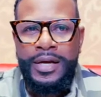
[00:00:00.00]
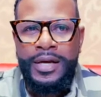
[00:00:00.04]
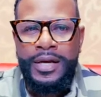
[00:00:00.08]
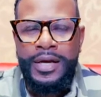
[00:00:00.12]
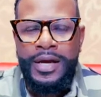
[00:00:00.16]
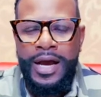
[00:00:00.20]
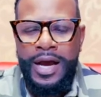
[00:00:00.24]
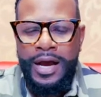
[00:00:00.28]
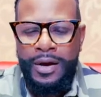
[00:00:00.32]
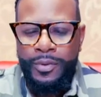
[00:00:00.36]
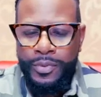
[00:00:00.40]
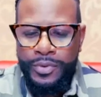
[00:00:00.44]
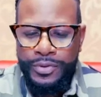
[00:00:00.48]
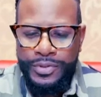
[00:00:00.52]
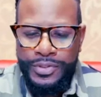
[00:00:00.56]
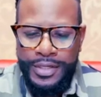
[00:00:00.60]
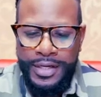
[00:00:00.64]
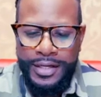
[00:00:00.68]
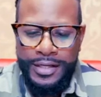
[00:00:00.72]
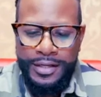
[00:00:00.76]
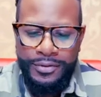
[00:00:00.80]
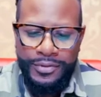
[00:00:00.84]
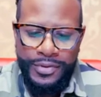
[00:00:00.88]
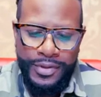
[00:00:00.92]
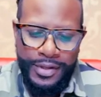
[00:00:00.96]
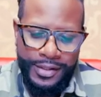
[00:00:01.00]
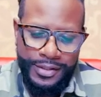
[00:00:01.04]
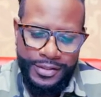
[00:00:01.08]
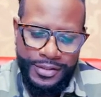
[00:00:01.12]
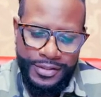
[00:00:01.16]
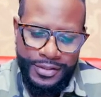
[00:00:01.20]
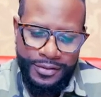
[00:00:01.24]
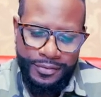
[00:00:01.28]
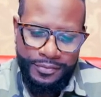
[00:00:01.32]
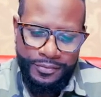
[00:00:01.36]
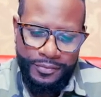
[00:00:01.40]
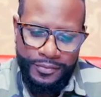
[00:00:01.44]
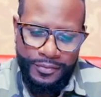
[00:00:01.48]
I will tell you
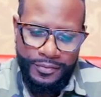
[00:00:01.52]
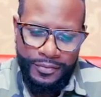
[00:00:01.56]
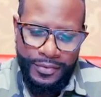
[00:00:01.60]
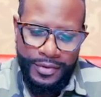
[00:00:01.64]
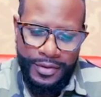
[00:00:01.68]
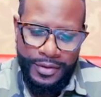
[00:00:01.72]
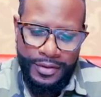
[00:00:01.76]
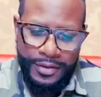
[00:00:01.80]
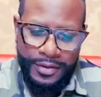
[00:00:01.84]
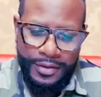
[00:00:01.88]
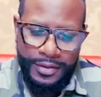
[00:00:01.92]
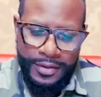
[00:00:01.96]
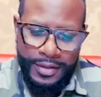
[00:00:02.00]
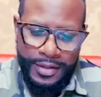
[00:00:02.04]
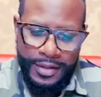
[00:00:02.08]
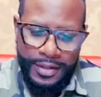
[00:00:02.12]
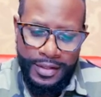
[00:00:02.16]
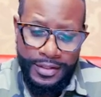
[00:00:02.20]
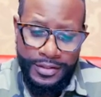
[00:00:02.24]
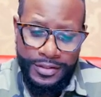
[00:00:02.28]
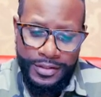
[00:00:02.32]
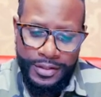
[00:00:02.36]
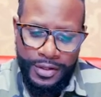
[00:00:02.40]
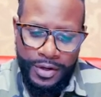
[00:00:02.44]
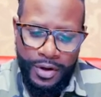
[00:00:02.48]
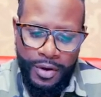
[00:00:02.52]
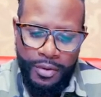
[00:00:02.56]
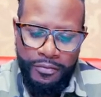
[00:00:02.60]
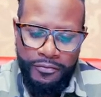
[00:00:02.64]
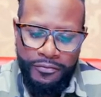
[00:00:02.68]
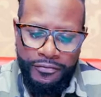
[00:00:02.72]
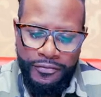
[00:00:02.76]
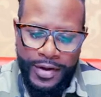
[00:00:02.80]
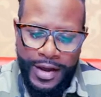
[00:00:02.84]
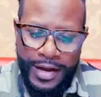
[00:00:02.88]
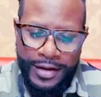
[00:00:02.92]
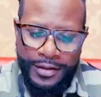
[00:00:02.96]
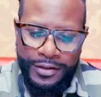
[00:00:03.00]
this, and it's a known
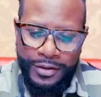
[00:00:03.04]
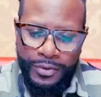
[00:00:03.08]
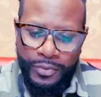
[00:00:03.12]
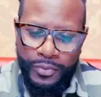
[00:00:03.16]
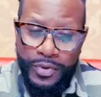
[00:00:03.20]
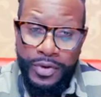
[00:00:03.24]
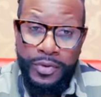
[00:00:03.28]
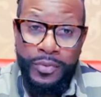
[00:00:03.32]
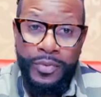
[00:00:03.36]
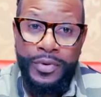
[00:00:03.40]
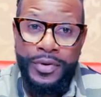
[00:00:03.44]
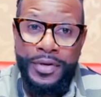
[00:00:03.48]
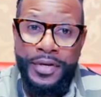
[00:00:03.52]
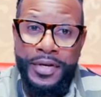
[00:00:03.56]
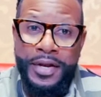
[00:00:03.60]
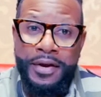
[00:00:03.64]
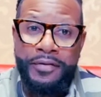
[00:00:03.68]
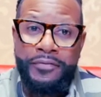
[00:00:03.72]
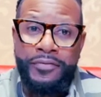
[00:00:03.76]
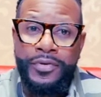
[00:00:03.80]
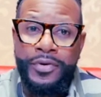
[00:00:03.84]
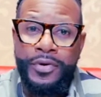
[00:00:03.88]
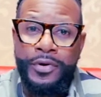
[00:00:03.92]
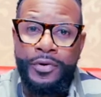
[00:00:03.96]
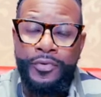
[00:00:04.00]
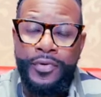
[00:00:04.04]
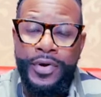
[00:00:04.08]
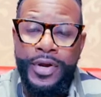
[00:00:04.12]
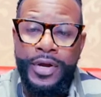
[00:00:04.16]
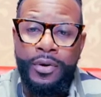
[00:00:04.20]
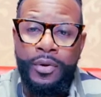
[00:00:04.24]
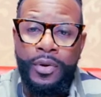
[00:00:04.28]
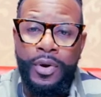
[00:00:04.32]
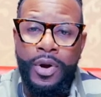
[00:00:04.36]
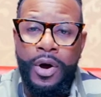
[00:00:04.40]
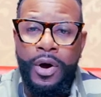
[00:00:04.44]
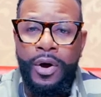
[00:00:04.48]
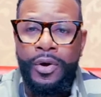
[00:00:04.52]
fact that we will never agree
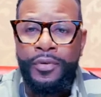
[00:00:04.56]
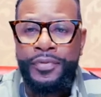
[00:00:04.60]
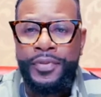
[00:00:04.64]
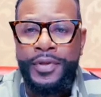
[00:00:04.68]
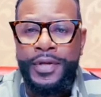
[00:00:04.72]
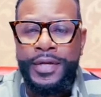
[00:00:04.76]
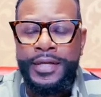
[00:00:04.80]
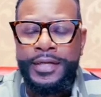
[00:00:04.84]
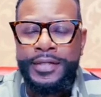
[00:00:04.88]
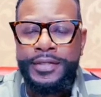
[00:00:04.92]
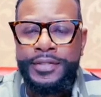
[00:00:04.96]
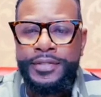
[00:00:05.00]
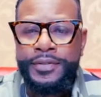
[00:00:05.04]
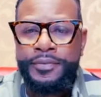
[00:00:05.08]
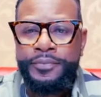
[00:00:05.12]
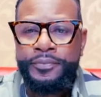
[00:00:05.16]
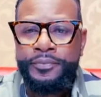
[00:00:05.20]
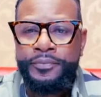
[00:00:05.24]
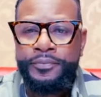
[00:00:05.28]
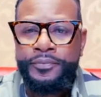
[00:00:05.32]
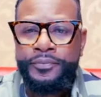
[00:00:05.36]
on all things.